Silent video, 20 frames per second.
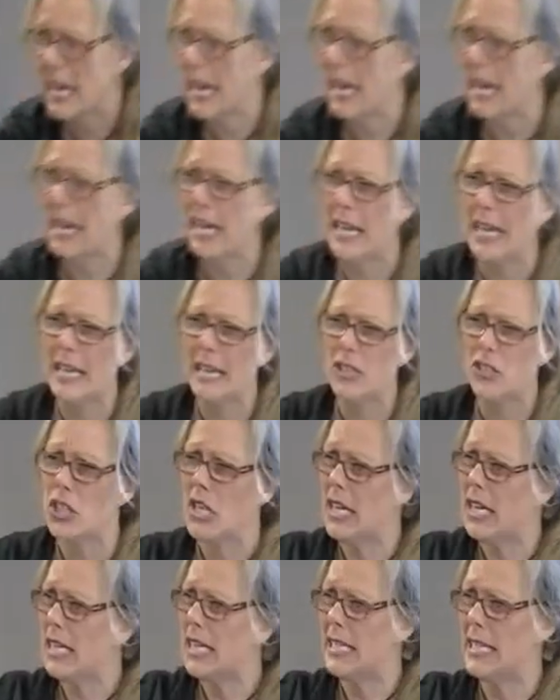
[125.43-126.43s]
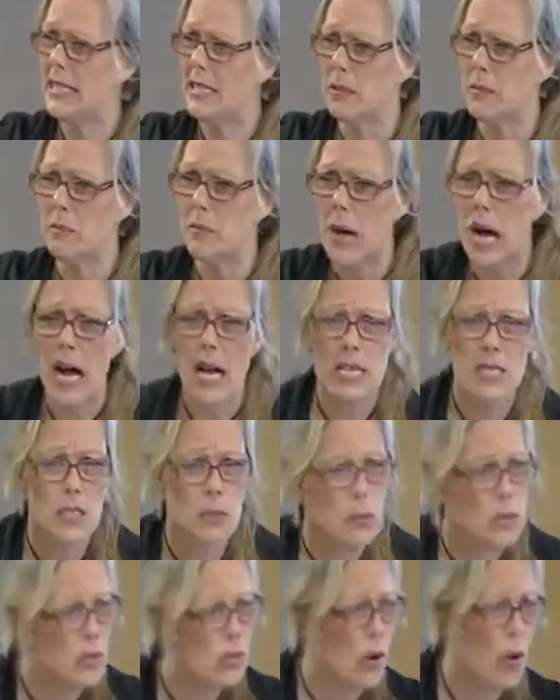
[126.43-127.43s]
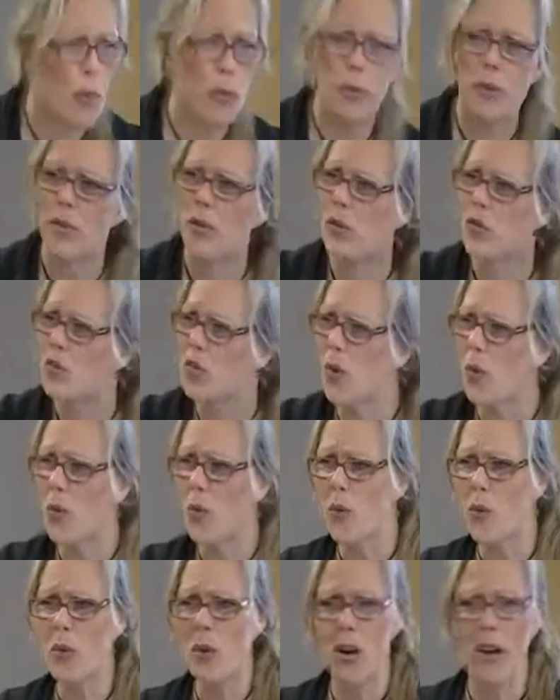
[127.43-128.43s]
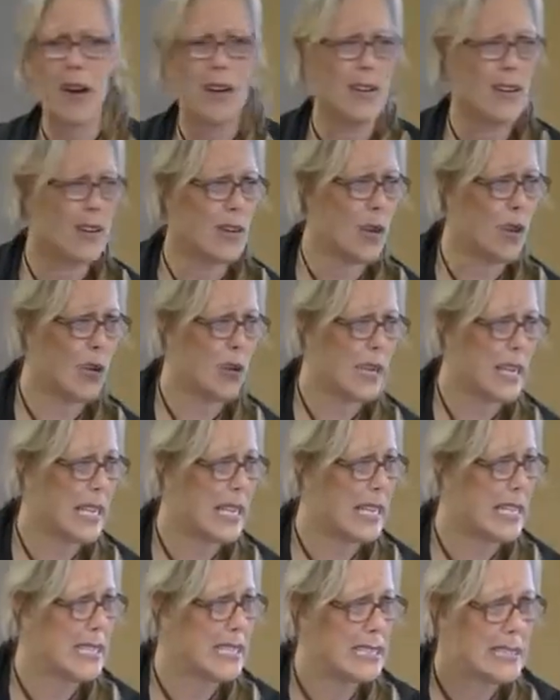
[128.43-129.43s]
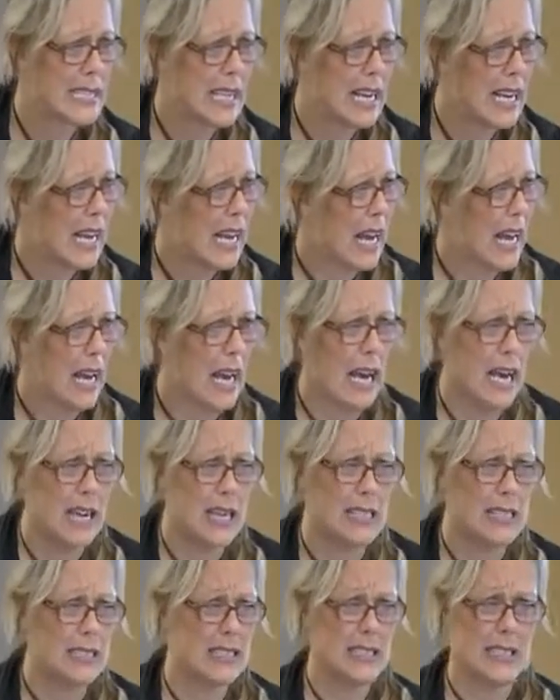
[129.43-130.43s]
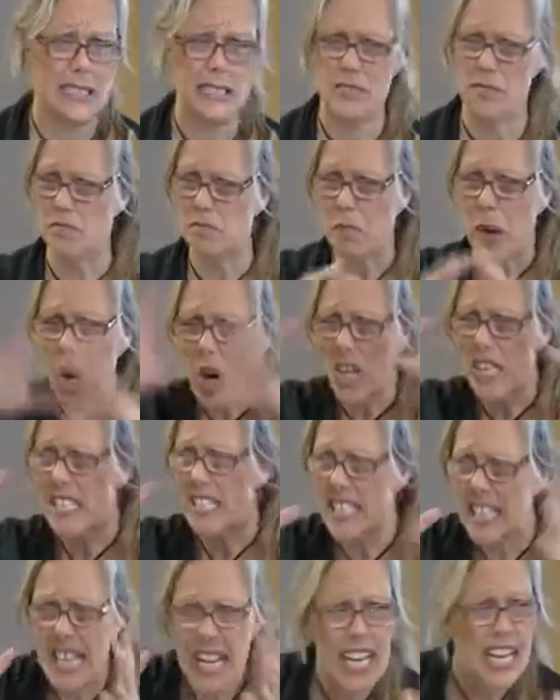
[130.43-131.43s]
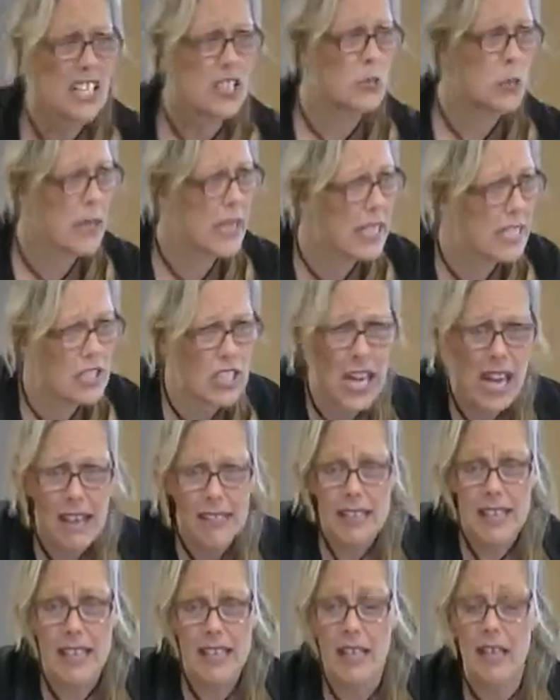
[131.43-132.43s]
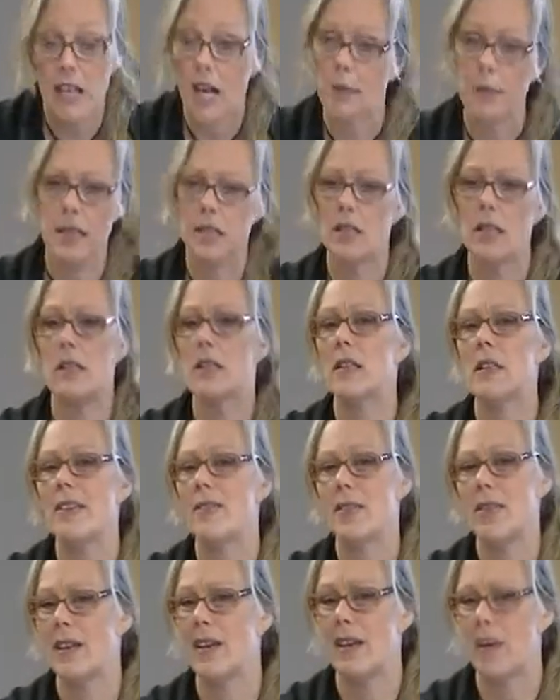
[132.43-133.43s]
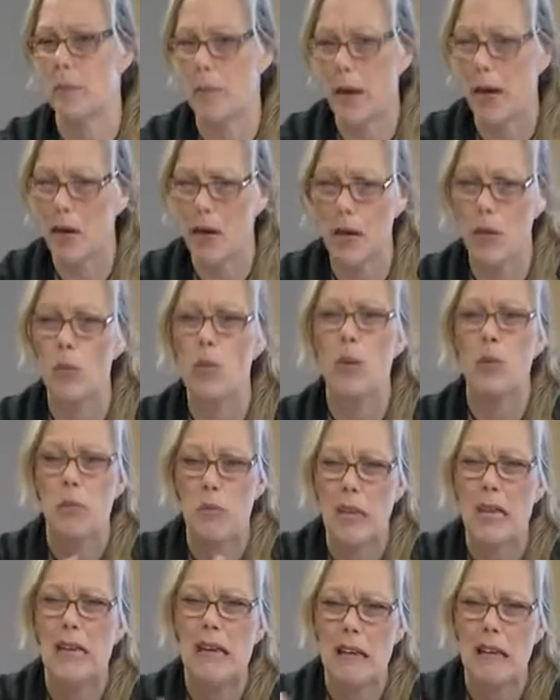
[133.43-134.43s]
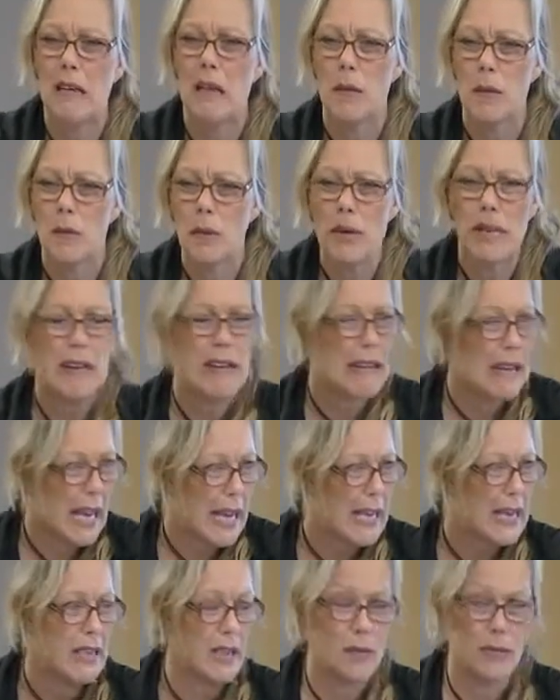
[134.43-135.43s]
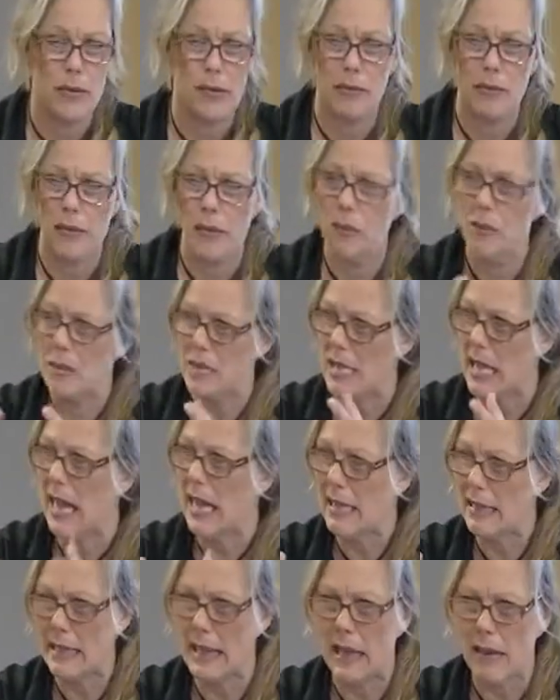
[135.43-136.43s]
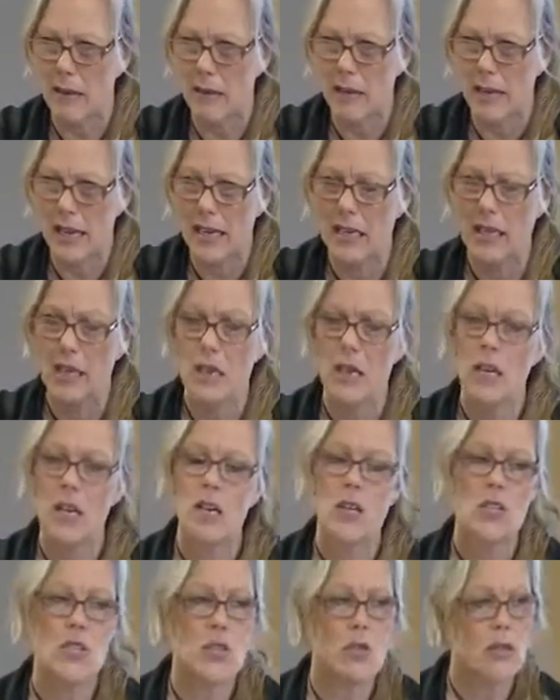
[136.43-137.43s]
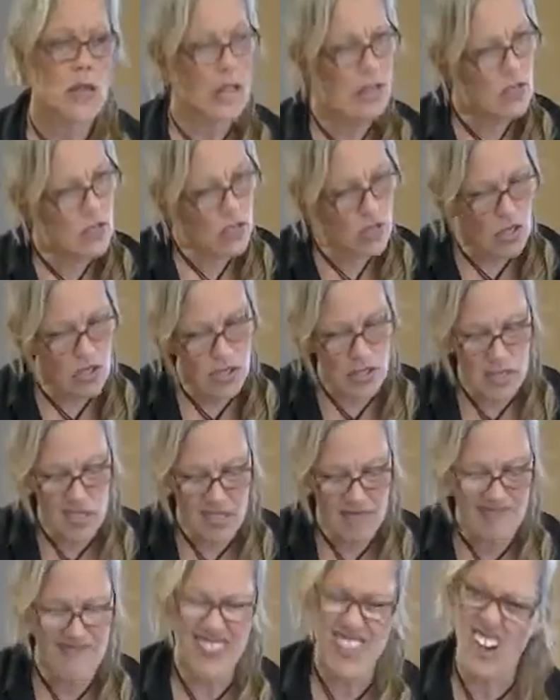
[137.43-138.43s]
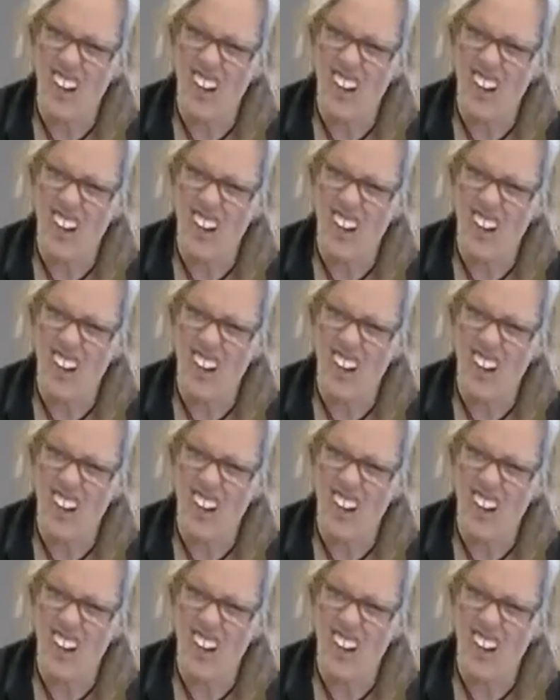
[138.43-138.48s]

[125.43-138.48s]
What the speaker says: cage, he's impossible to open the door, he's barking in cage rage at the kid. I mean, everything about it would be pretty negative if it was like that, right? So that's just,